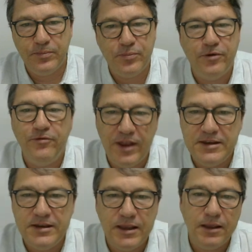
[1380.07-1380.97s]

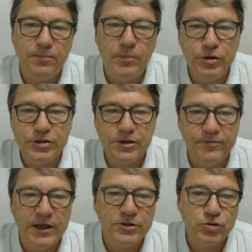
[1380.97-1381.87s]
preventing most of
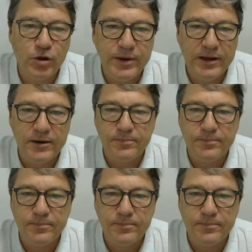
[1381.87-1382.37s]
that dropout.